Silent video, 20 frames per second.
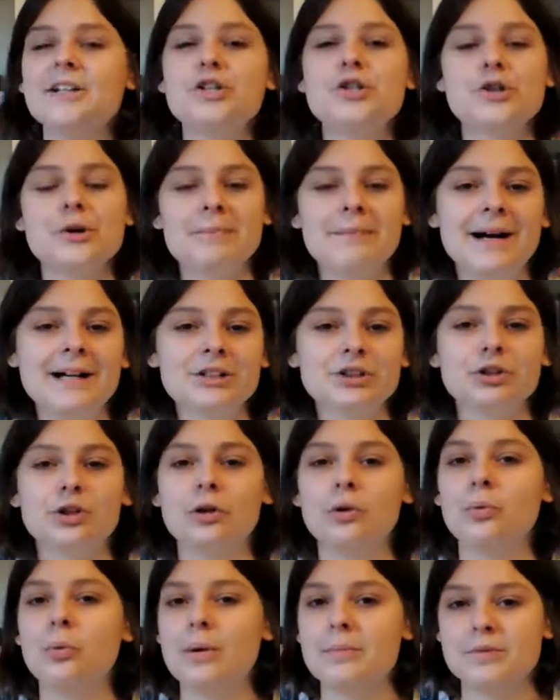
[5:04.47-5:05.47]
it's so
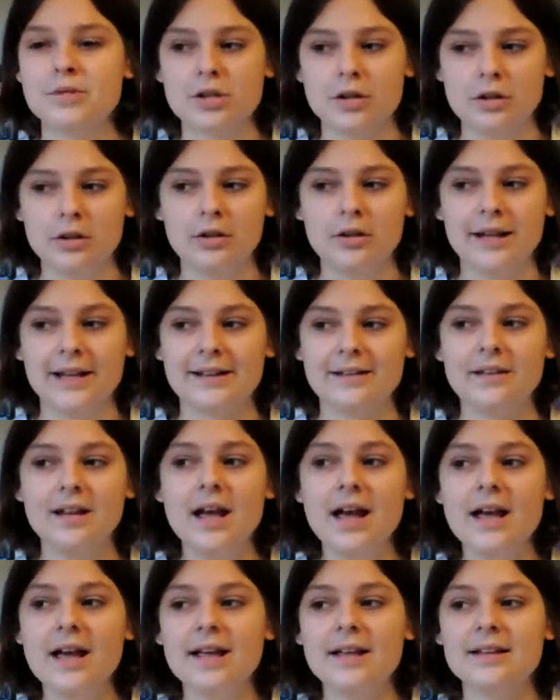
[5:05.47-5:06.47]
magical and whimsical, and
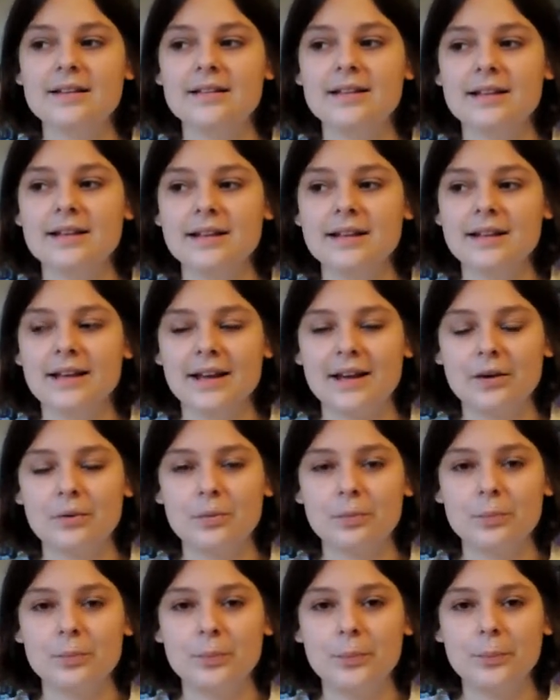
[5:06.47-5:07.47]
the like
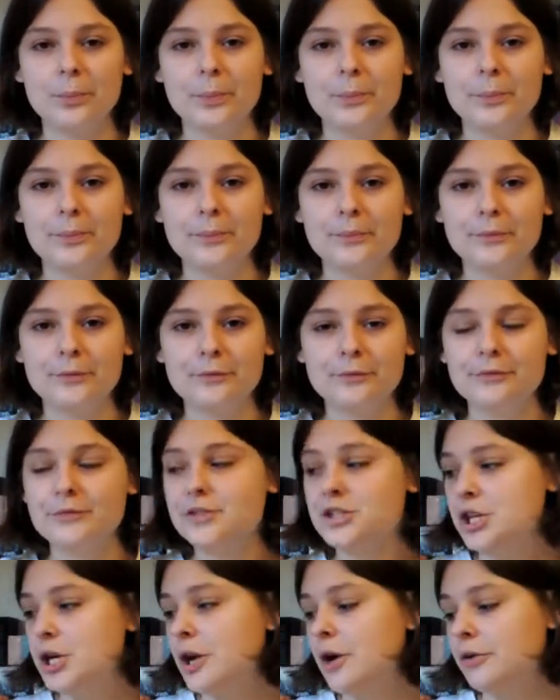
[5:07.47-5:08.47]

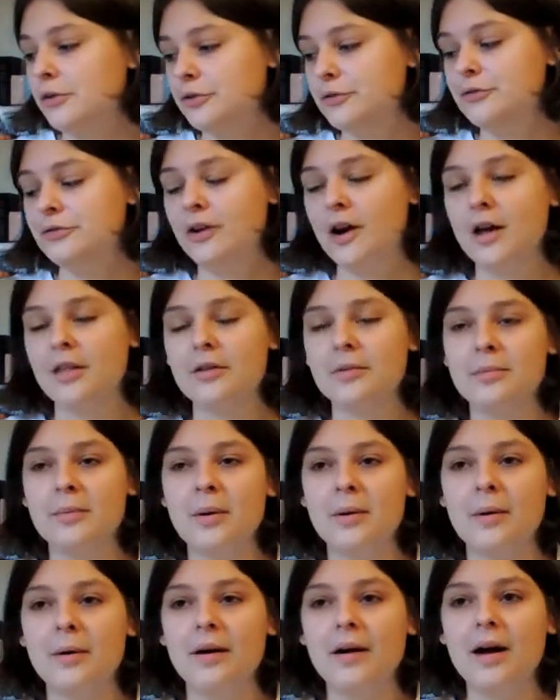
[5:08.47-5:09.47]
she goes to
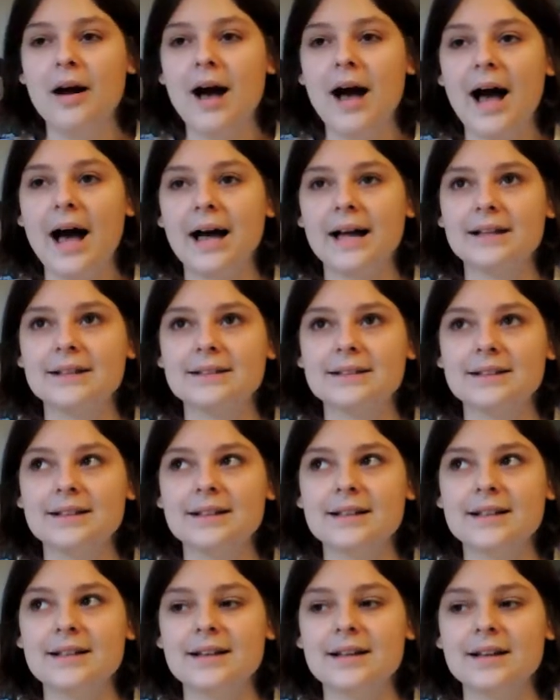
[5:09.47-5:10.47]
Furthermore, and
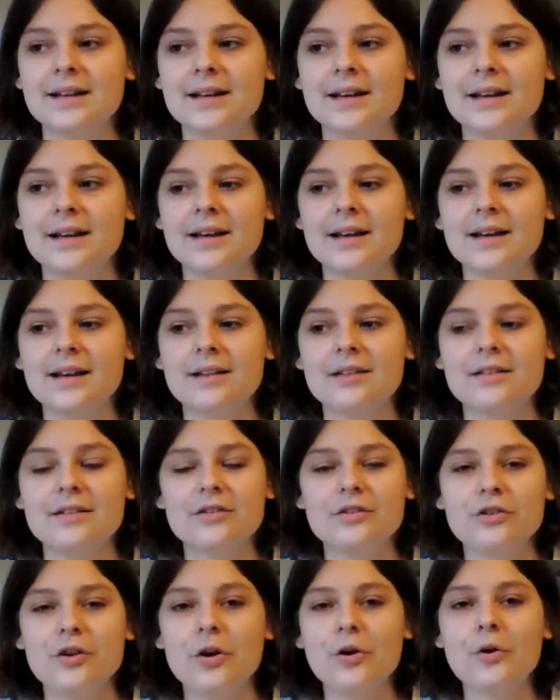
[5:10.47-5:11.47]
it's
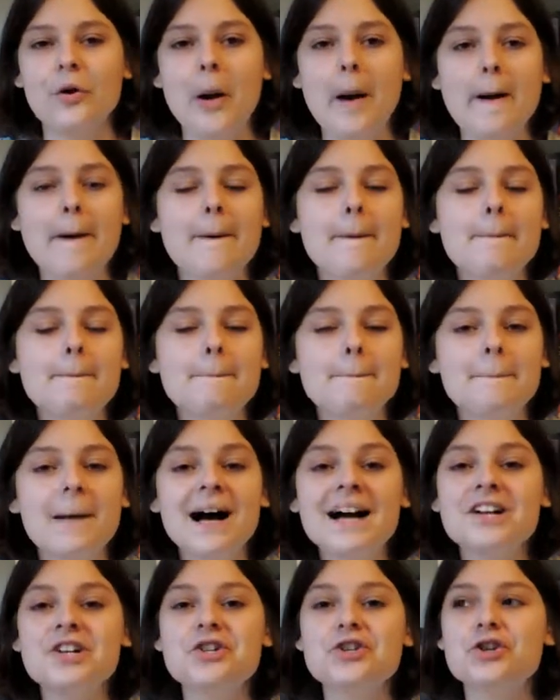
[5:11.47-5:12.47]
so
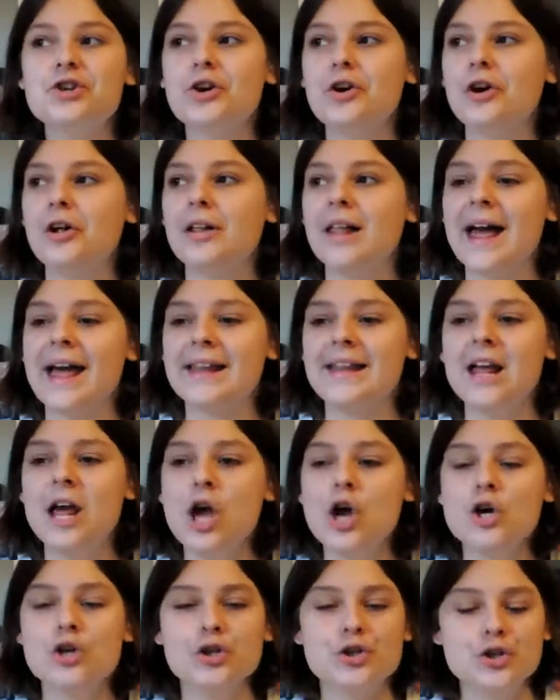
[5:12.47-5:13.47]
magical, and
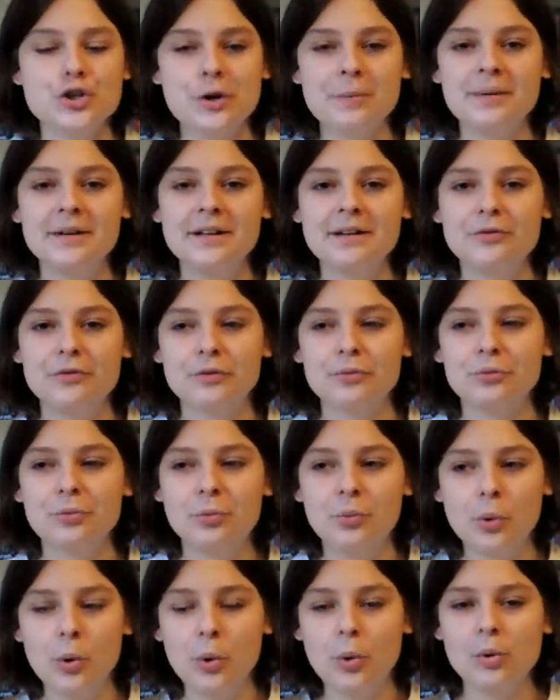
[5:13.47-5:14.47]
so many different
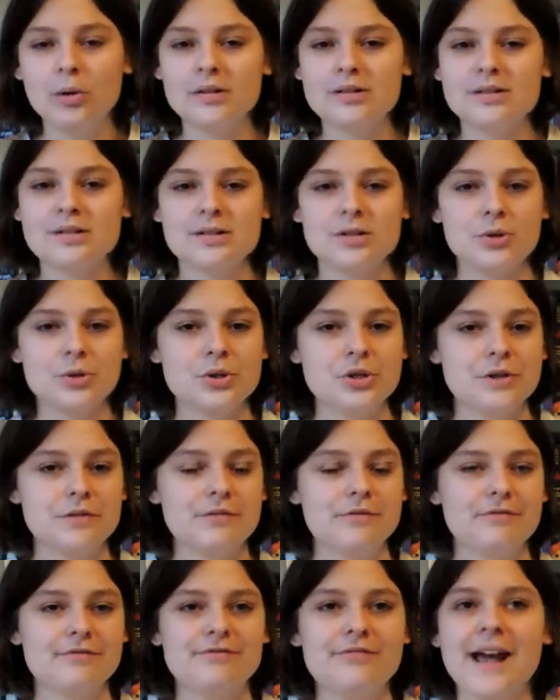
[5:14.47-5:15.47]
rules who she
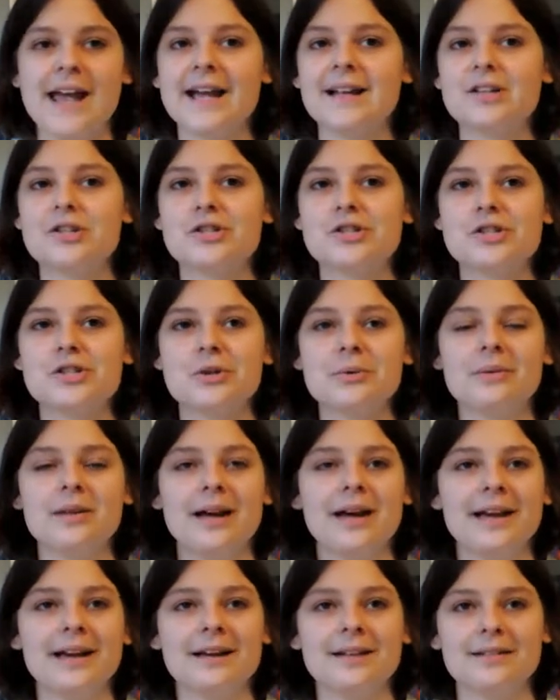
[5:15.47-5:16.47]
fails to
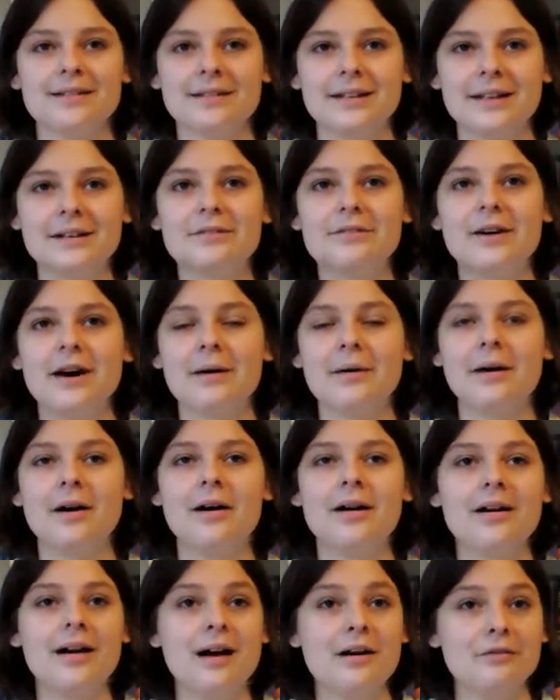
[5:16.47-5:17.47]
like live out
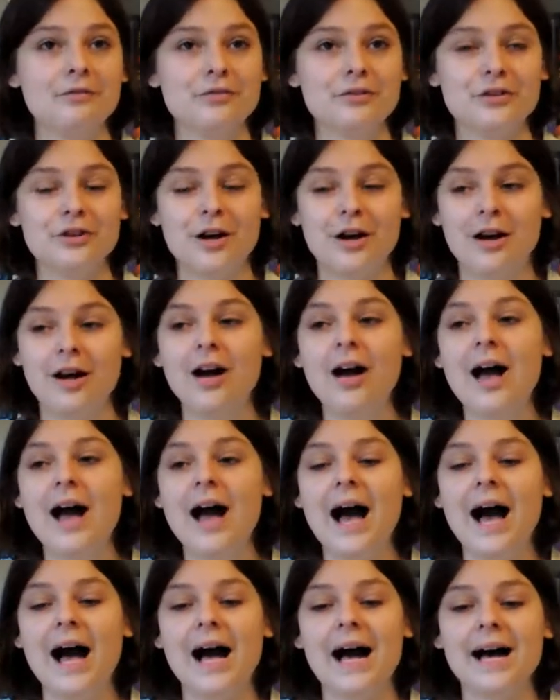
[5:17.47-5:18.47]
after,
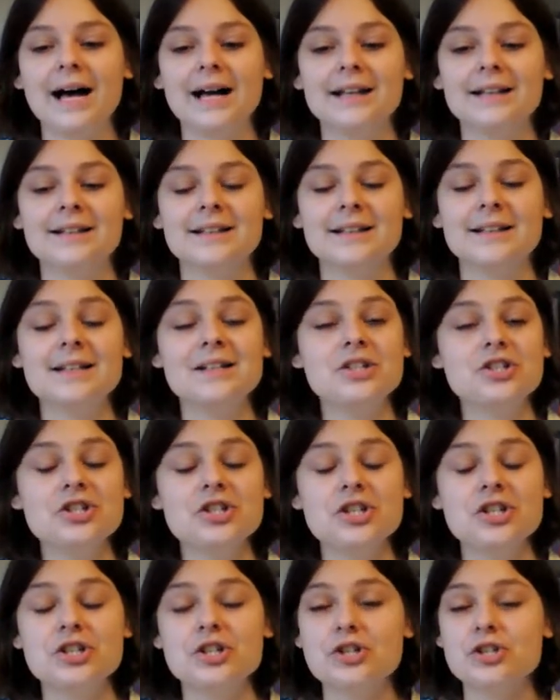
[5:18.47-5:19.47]
and
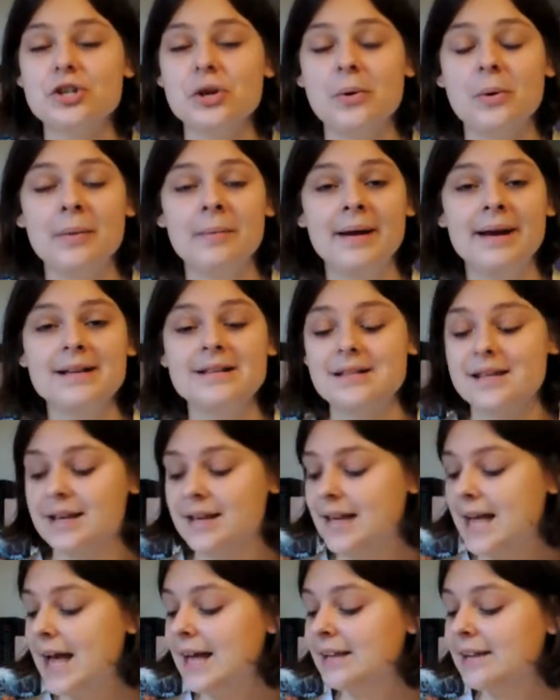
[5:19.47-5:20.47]
it's just so
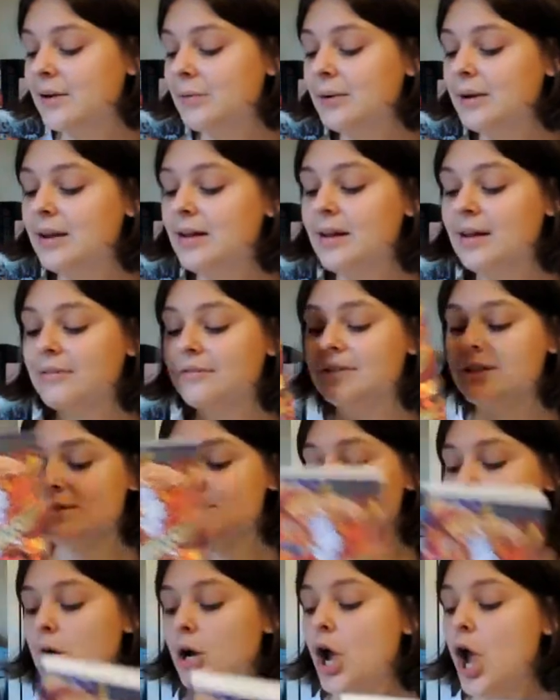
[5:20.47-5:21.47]
amazing, and I really love this
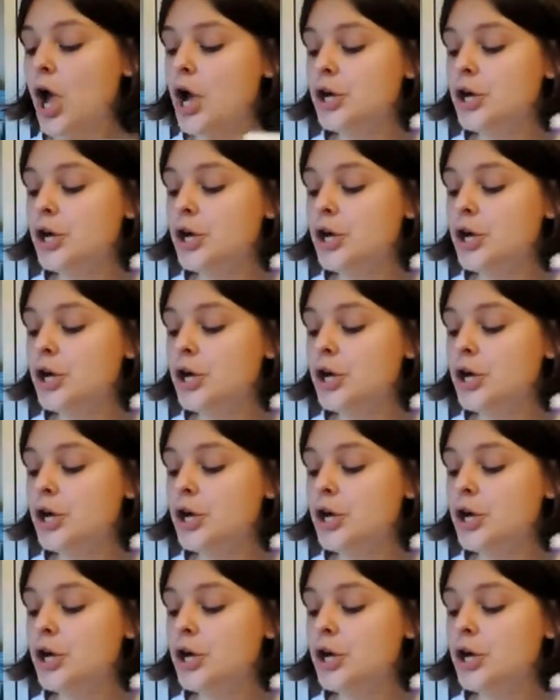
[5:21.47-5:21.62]
book.